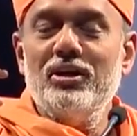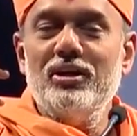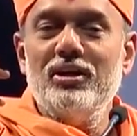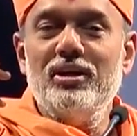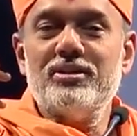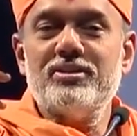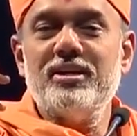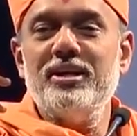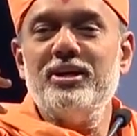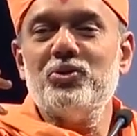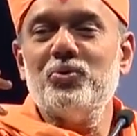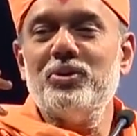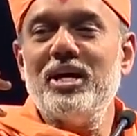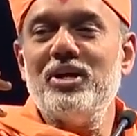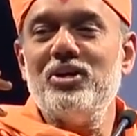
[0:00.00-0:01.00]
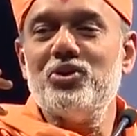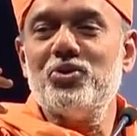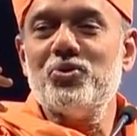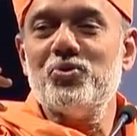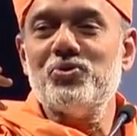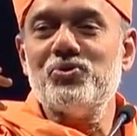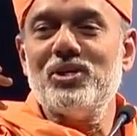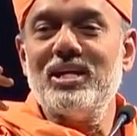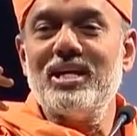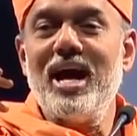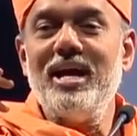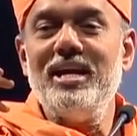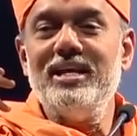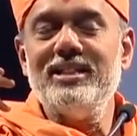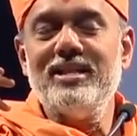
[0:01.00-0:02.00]
listening to their issues and
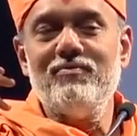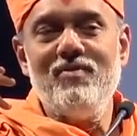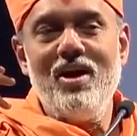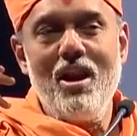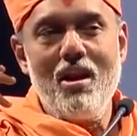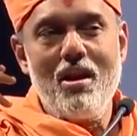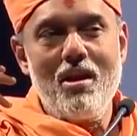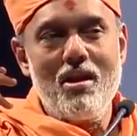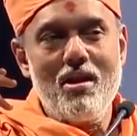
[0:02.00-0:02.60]
guiding them well.